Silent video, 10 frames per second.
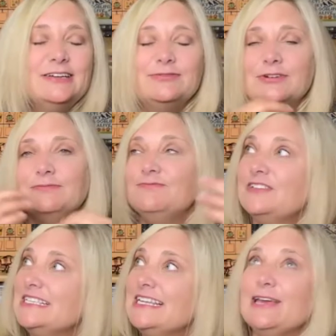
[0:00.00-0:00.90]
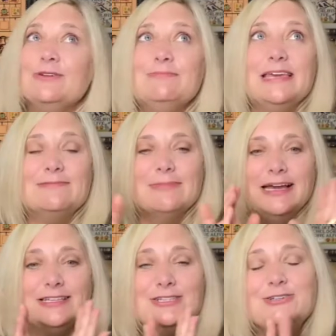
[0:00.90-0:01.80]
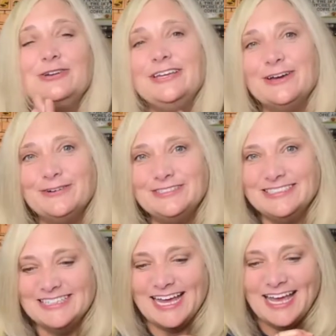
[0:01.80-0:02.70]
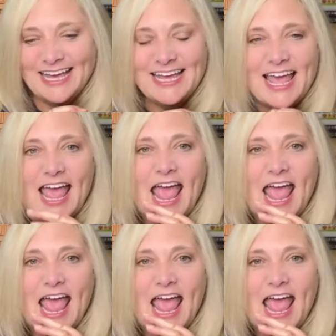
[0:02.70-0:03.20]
for visiting with me in my studio today.